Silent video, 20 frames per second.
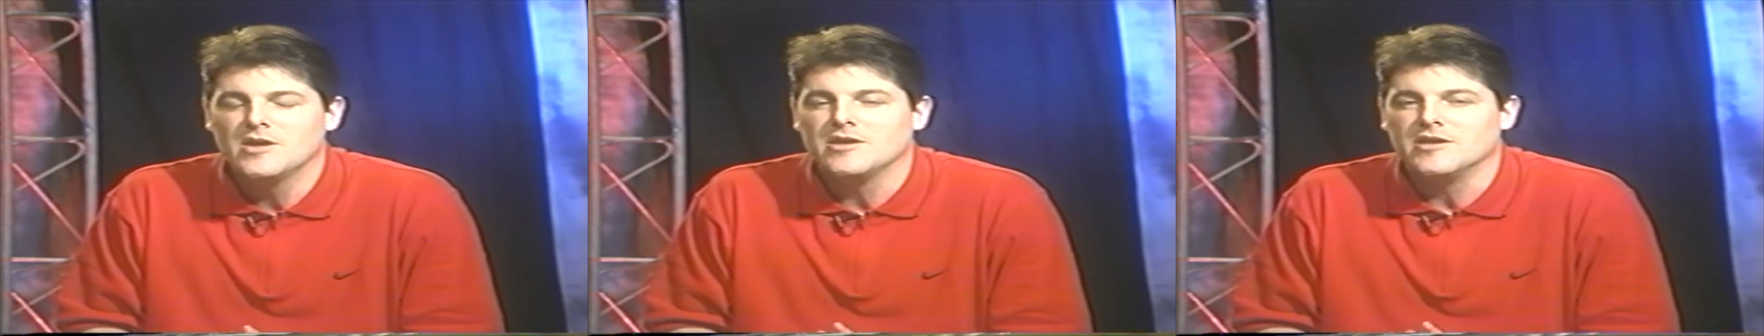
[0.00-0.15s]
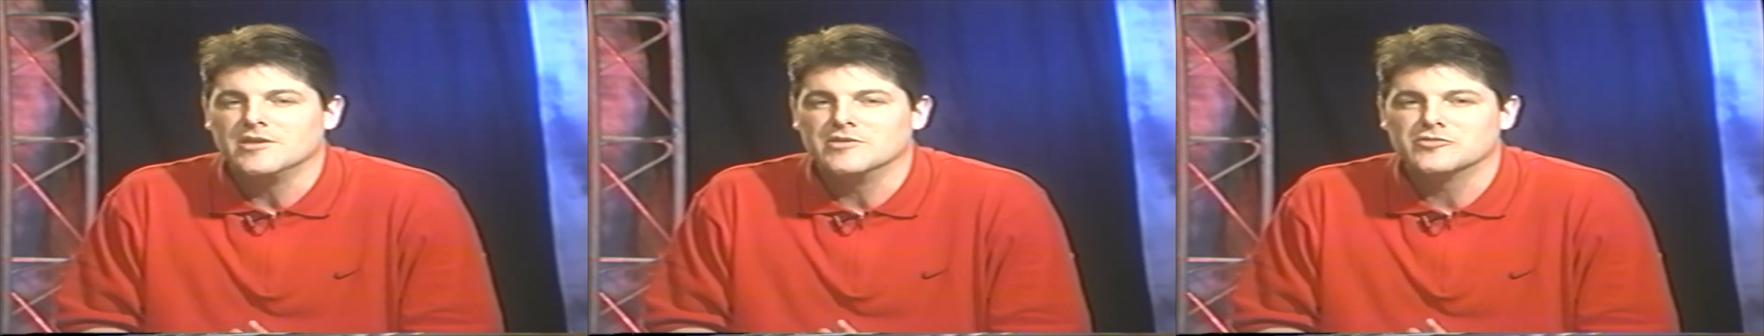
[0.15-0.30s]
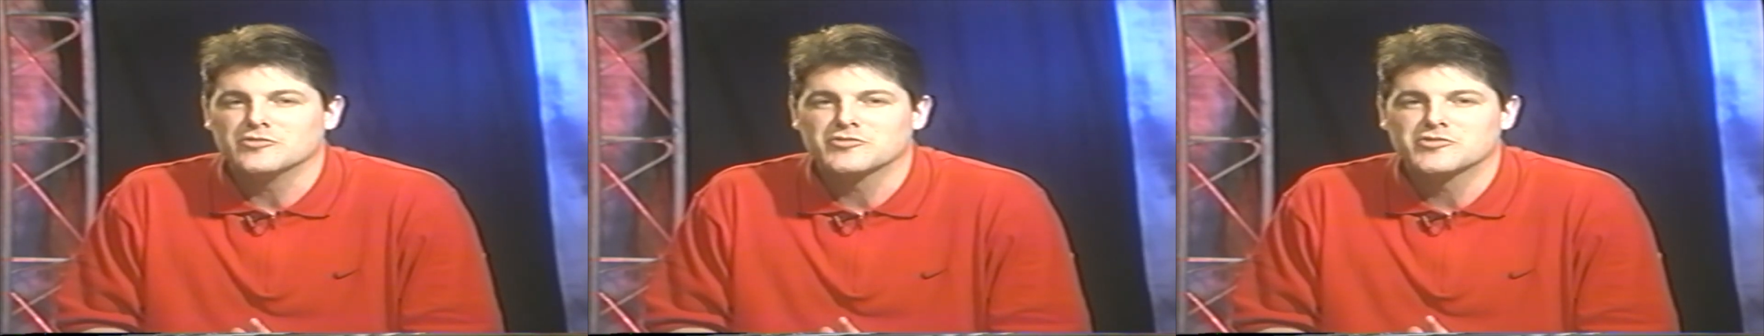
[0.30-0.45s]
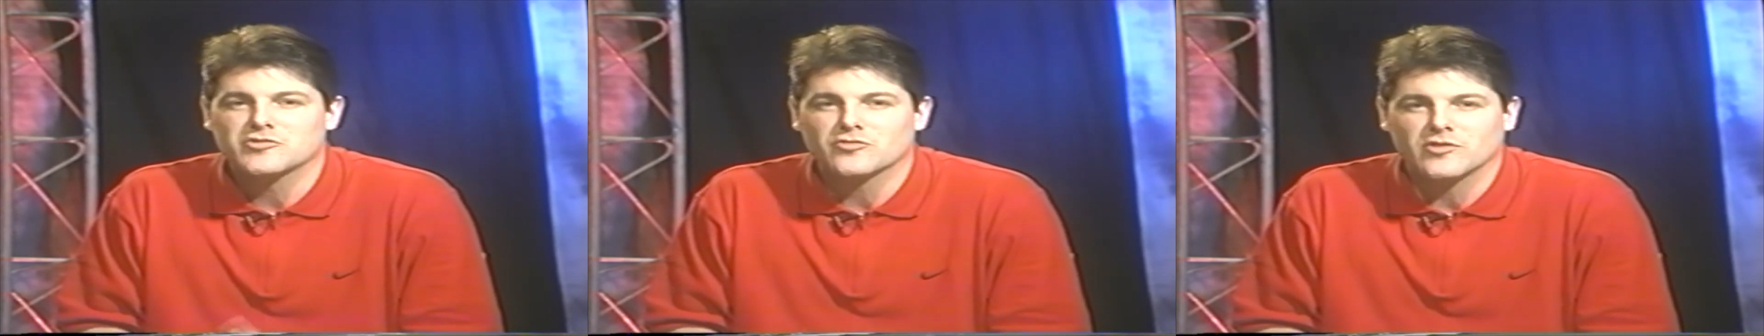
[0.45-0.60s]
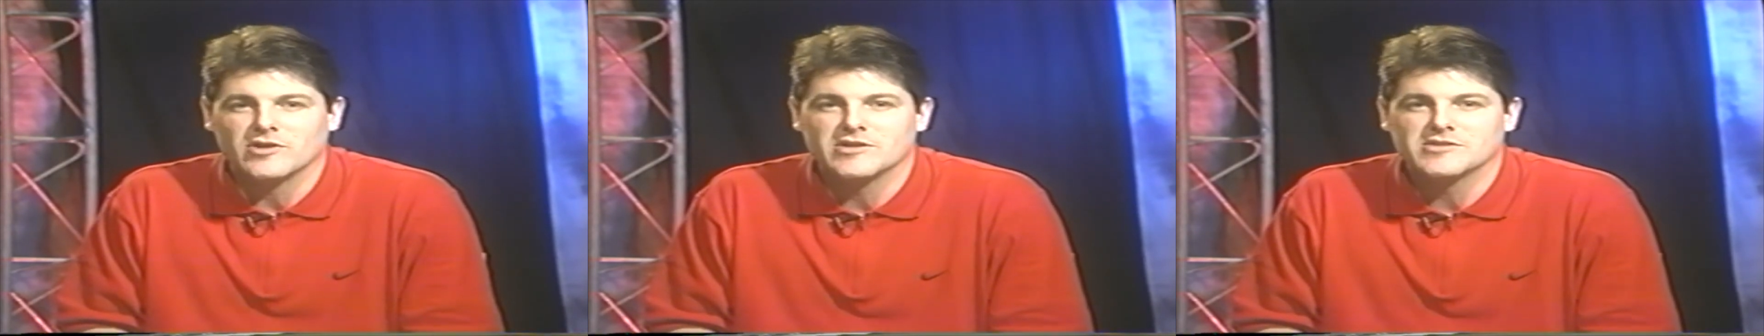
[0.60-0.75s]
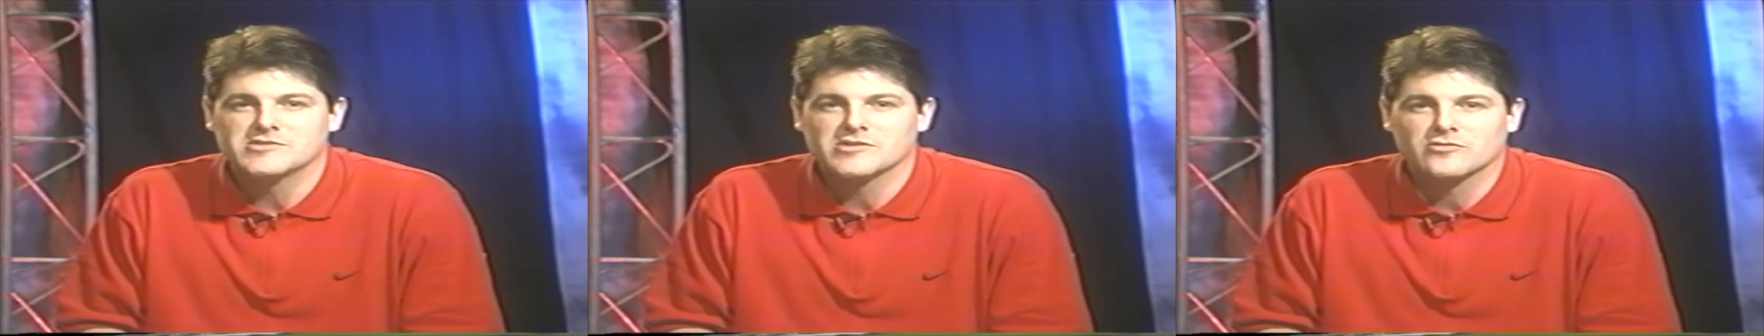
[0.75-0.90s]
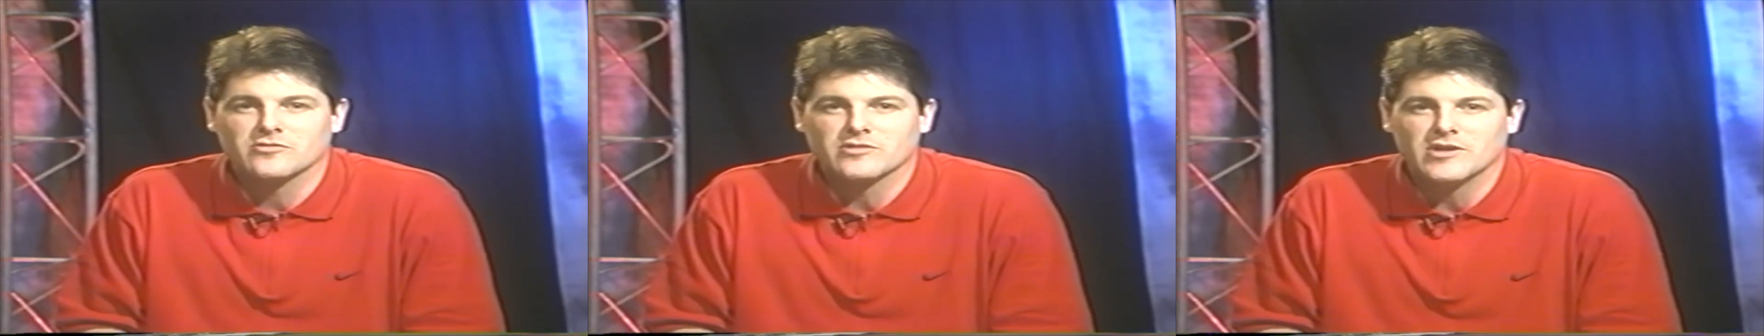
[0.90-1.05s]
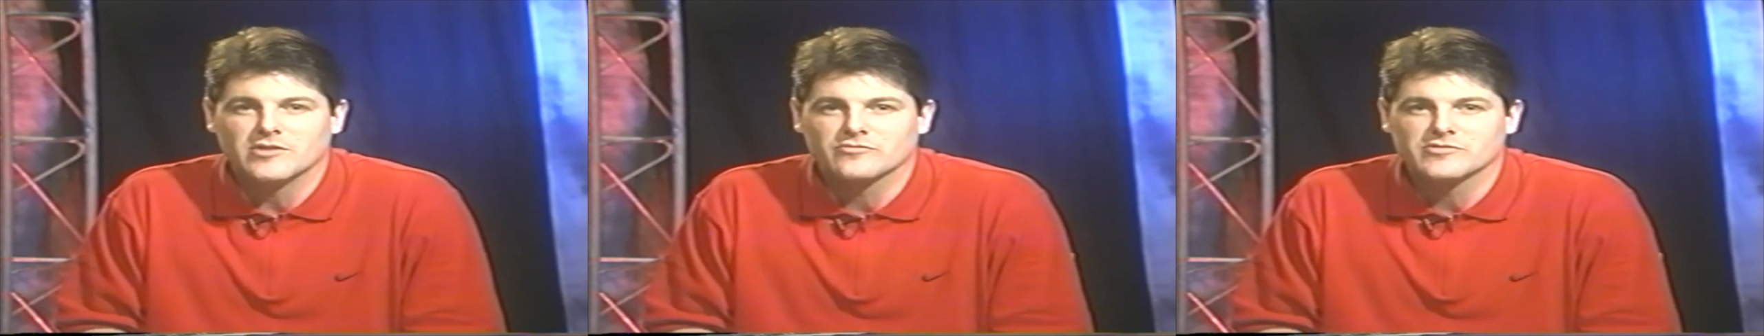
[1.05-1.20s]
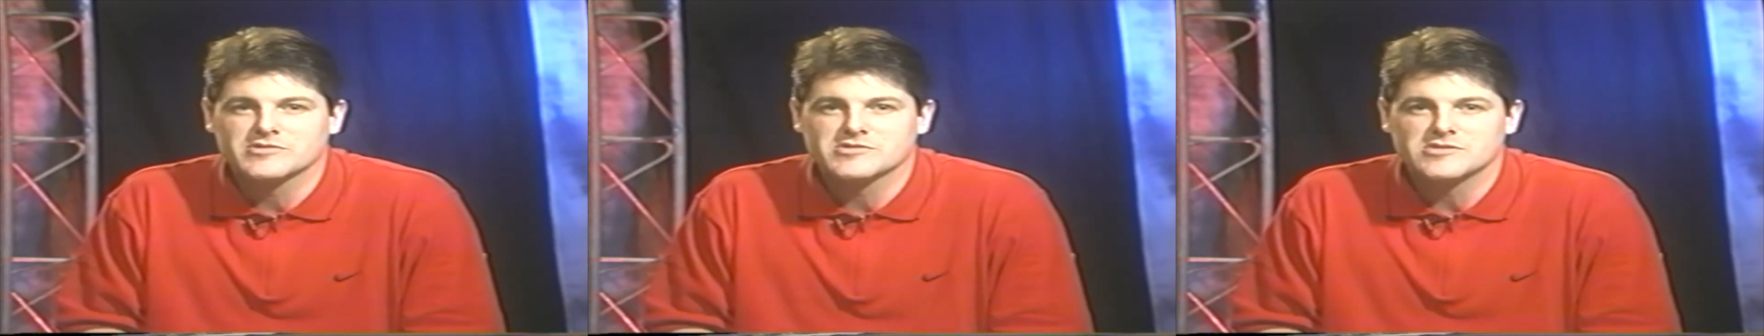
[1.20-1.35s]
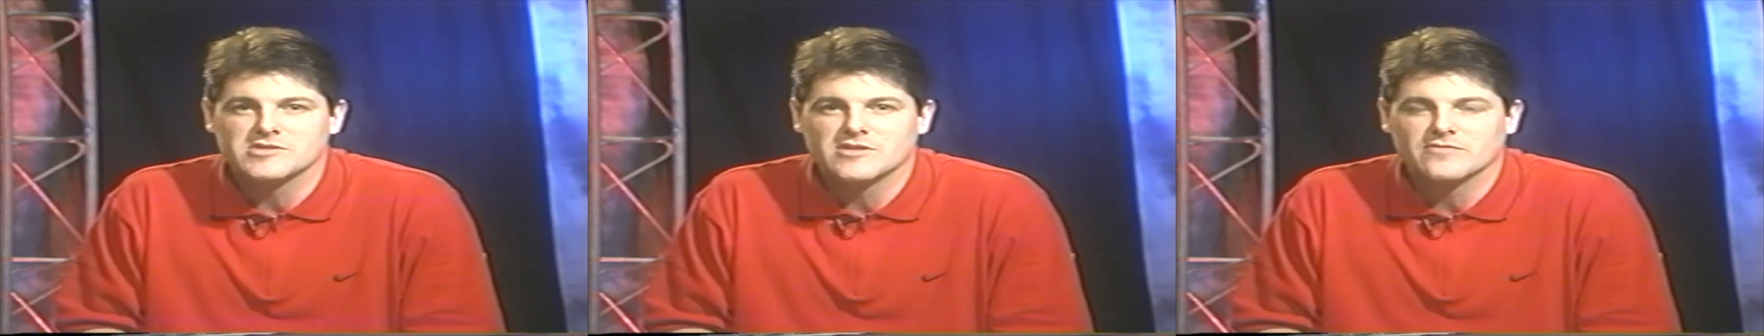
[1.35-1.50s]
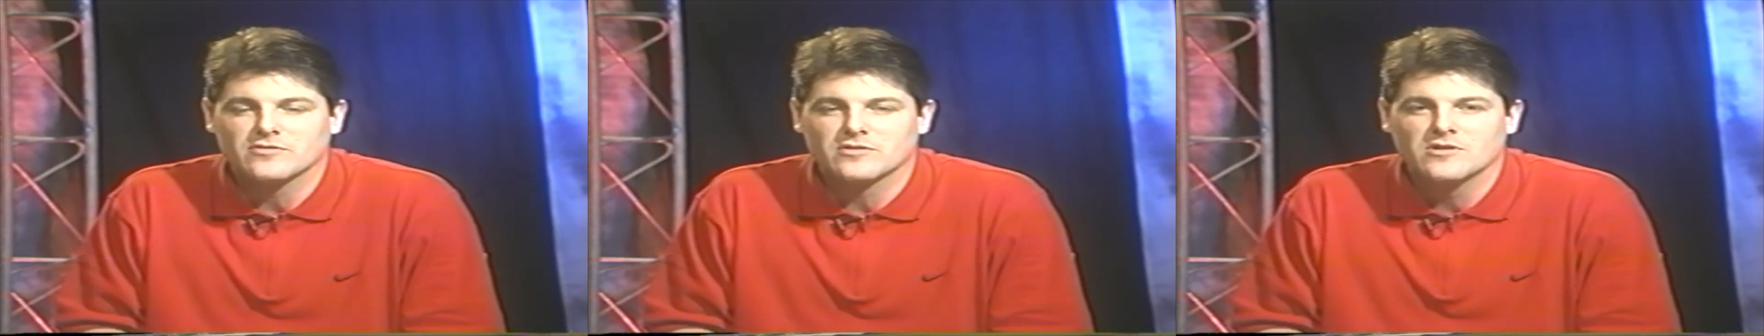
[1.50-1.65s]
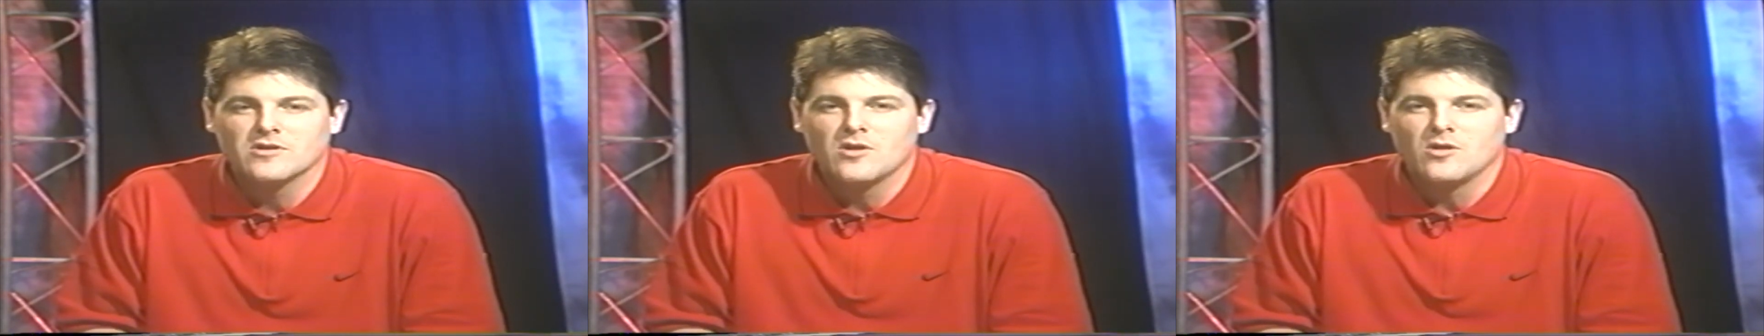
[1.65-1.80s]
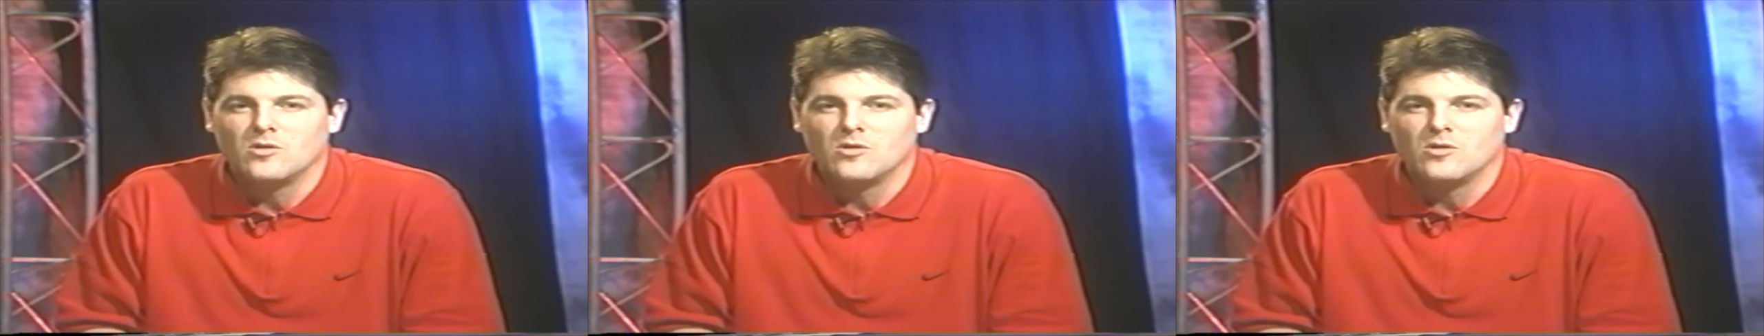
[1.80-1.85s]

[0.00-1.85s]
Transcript: either trades a great receiver